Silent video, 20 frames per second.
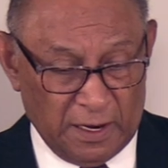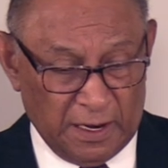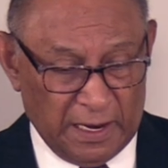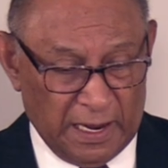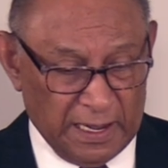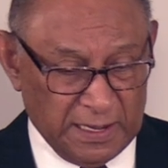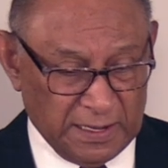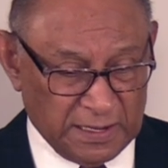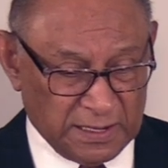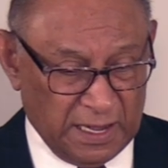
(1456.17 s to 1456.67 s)
in
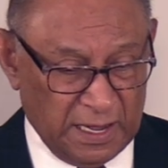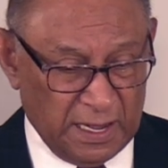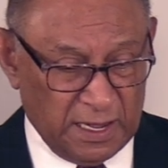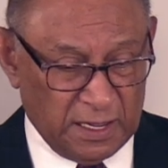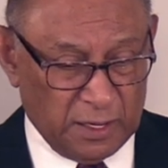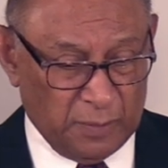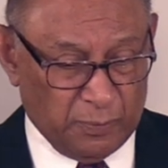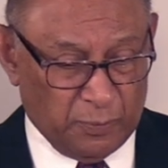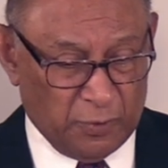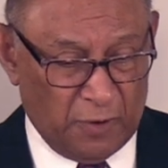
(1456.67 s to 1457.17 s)
Isaiah,
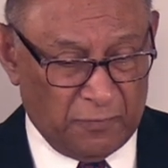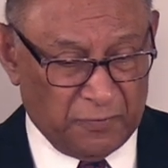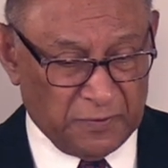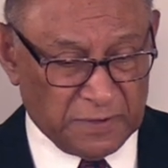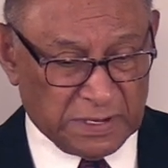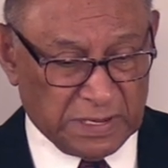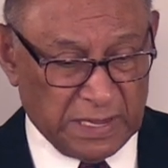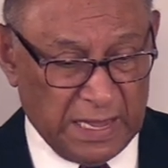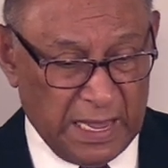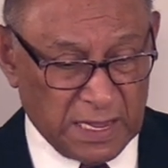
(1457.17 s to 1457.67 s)
the
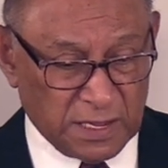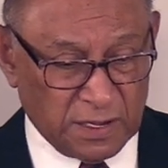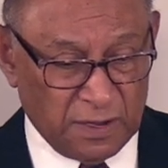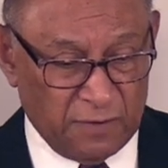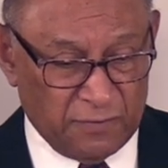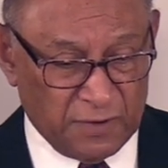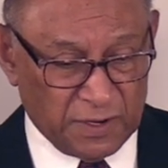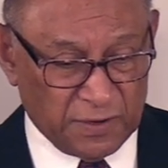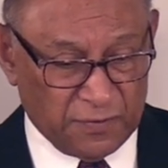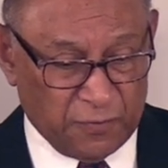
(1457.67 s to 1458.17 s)
prophet says
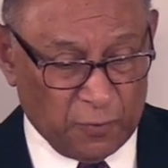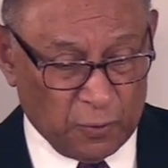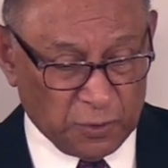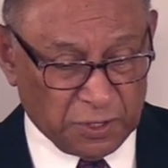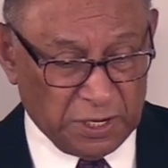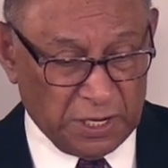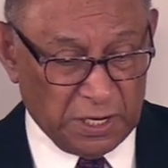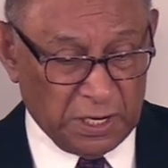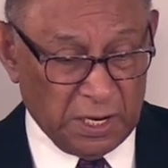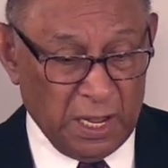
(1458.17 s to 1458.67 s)
in verse
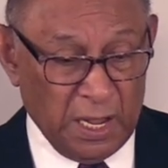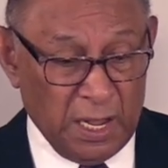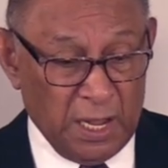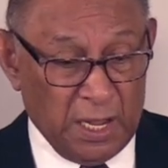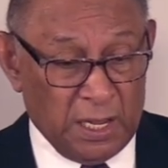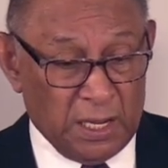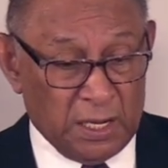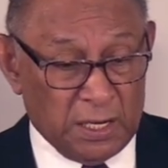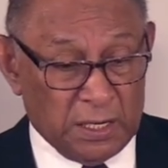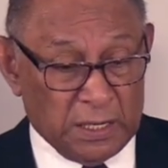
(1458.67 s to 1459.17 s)
14,
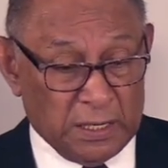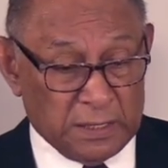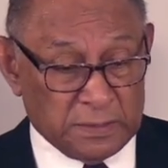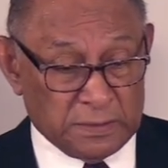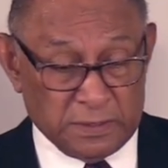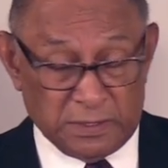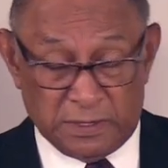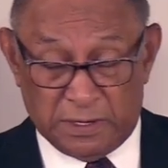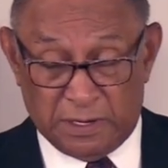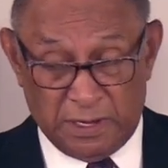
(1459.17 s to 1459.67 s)

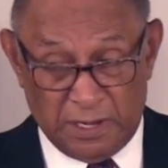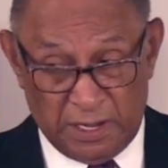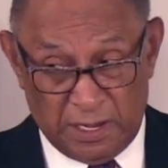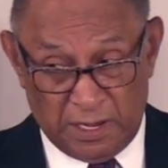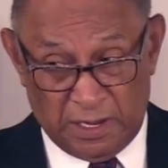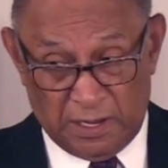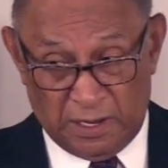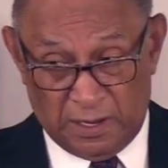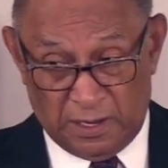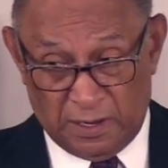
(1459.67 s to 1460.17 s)

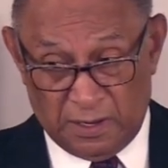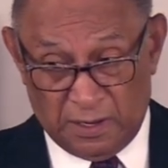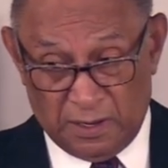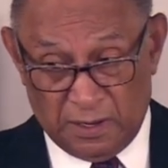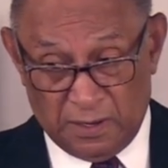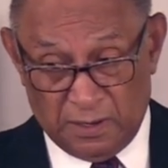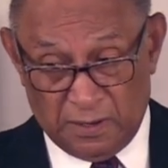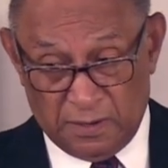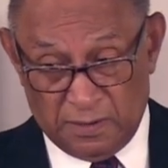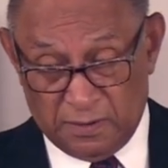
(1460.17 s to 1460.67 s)
He,
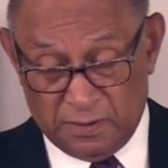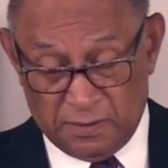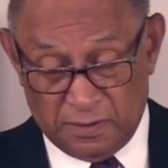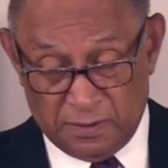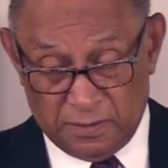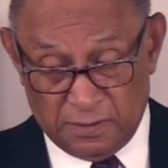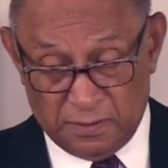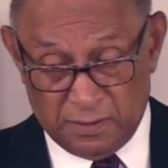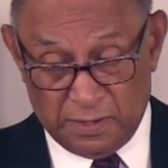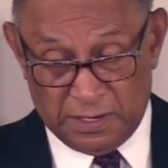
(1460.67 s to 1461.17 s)

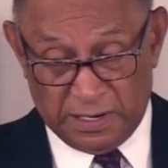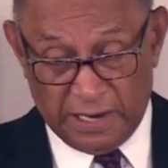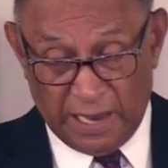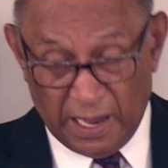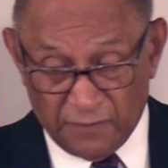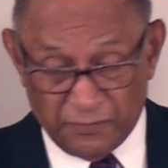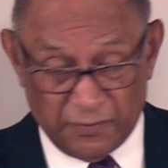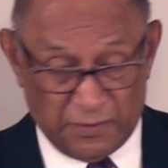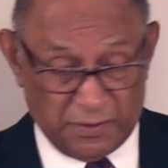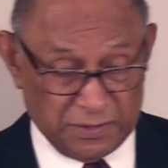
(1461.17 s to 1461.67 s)
the
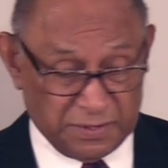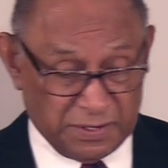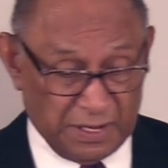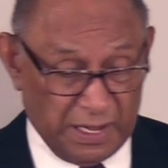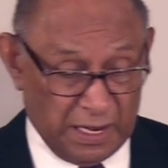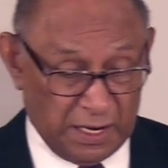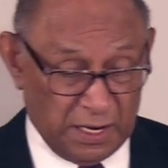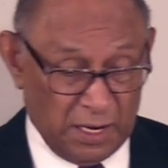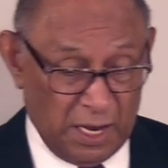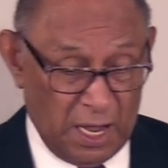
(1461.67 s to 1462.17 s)
devil,
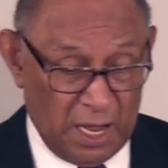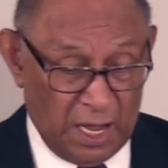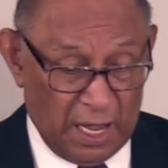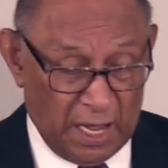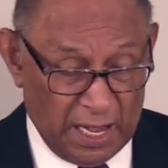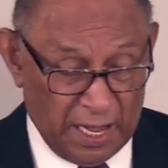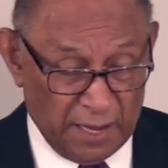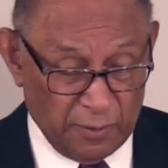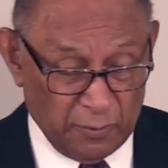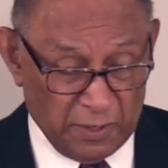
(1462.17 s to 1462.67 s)
said,
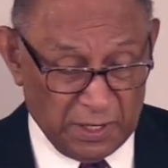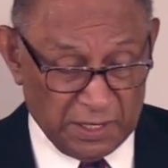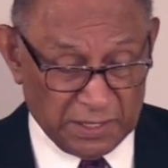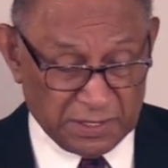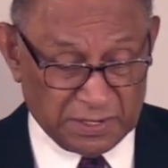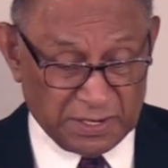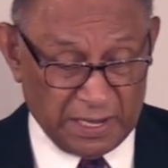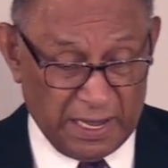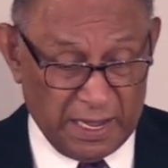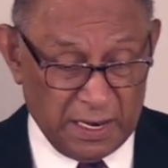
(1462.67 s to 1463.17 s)
I will
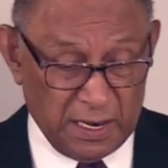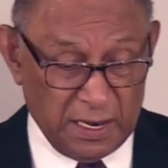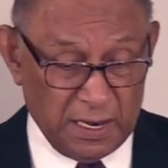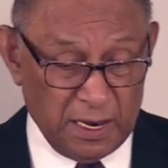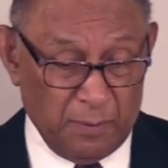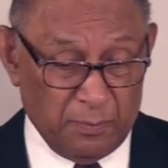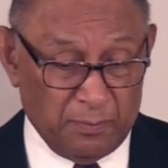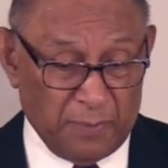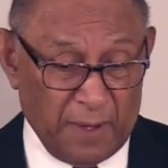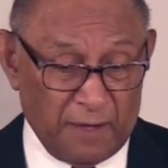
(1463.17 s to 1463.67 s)
ascend
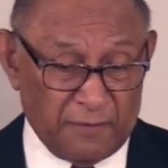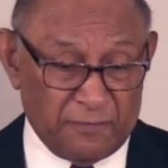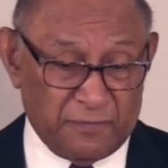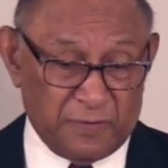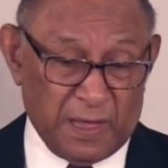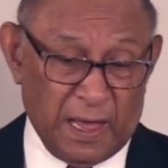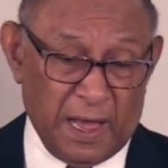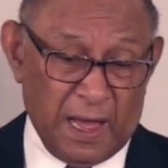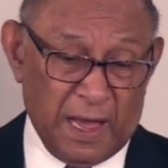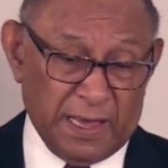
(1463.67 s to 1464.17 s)
above
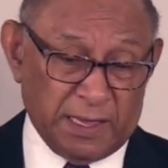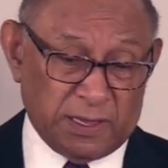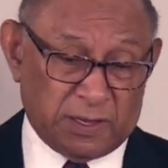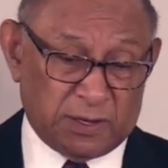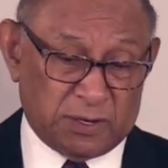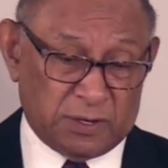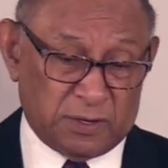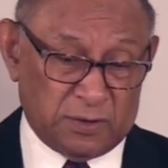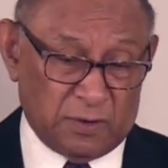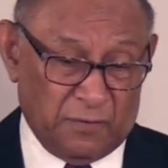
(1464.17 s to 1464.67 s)
the
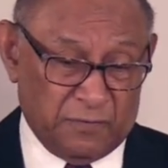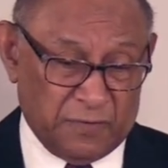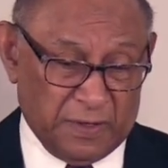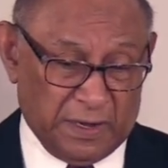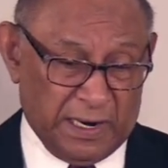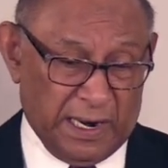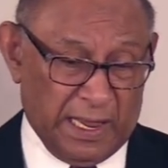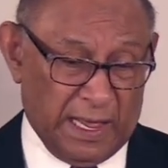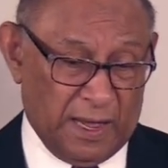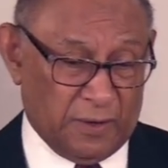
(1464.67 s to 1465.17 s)
heights of the
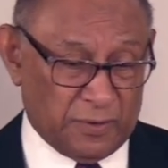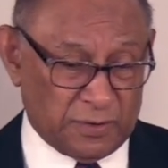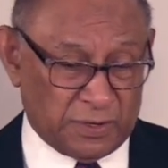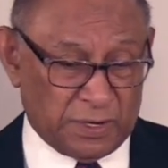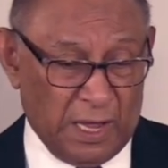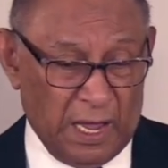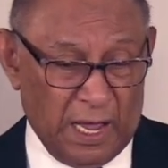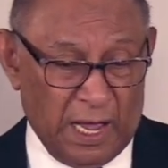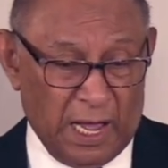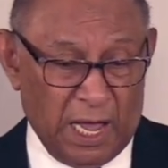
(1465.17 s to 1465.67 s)
clouds.
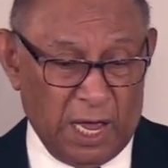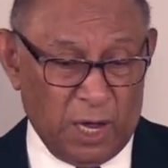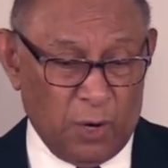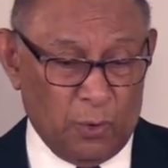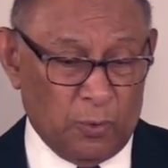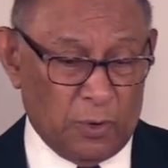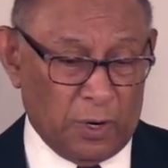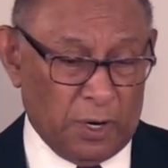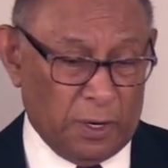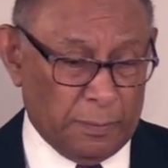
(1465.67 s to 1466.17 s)
I
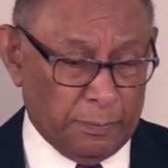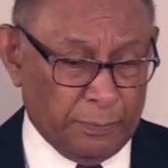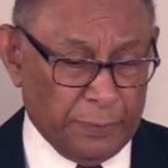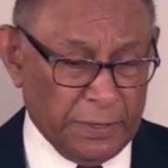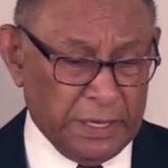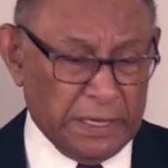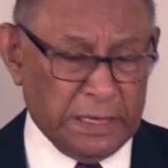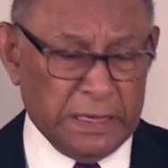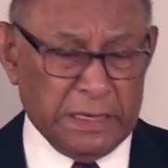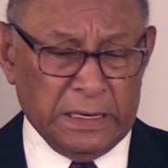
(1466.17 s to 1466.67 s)
will
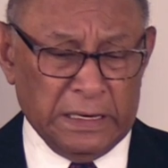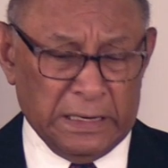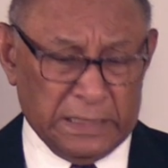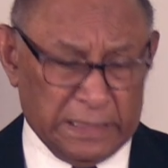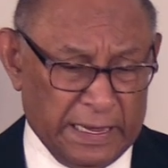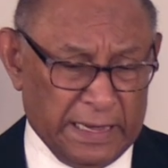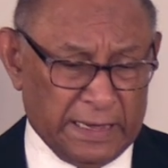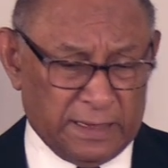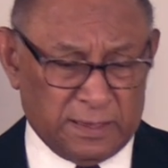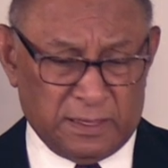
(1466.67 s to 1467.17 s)
be
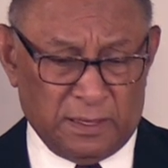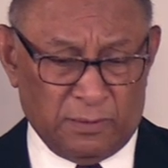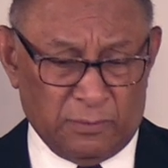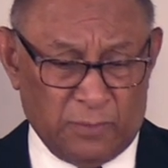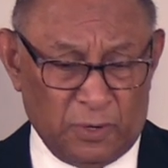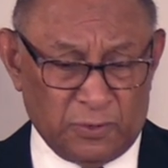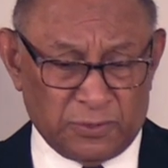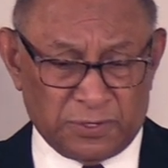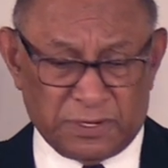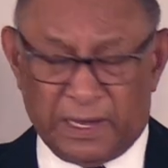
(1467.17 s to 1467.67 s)
like the
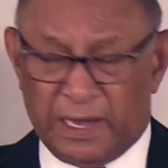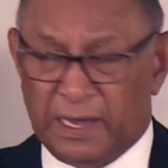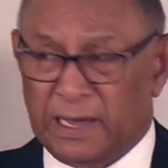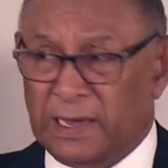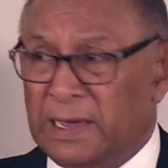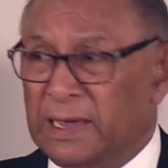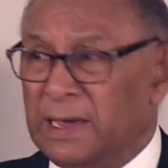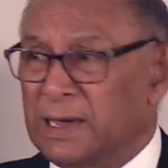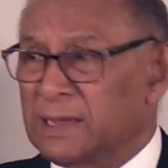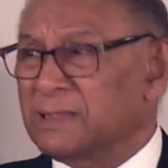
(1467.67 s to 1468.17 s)
Most High.
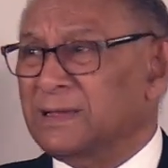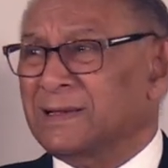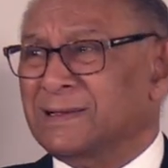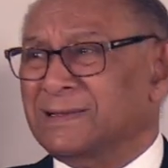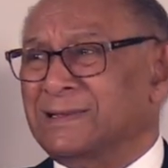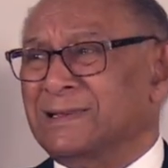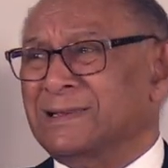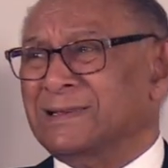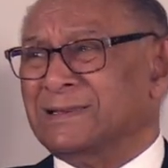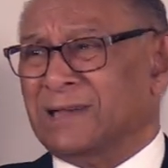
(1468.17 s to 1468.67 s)
He had this
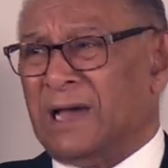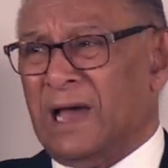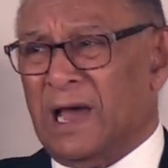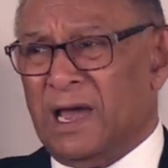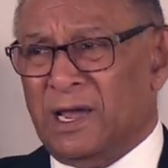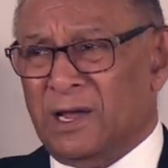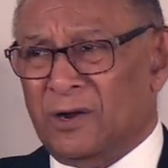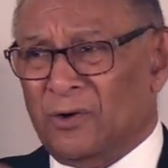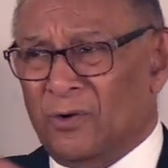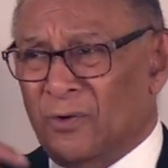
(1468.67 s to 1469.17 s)

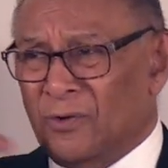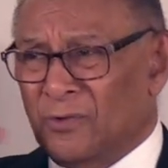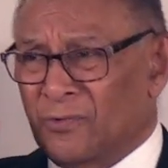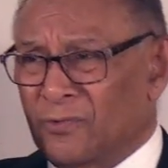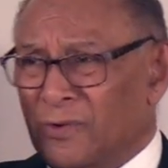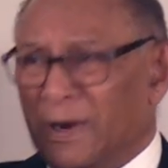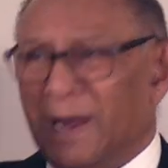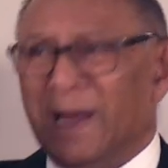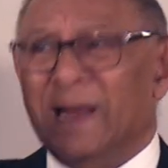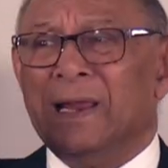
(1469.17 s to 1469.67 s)
desire
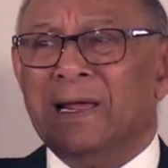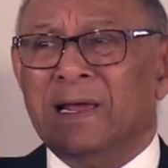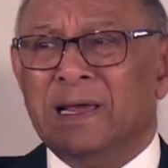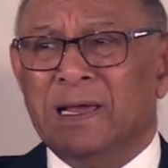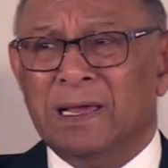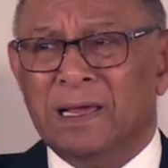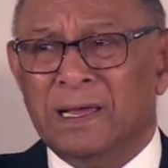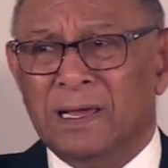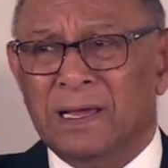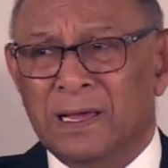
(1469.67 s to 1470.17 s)

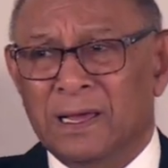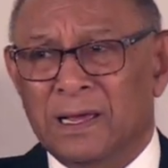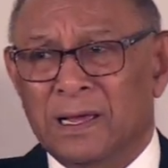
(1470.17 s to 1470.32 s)
already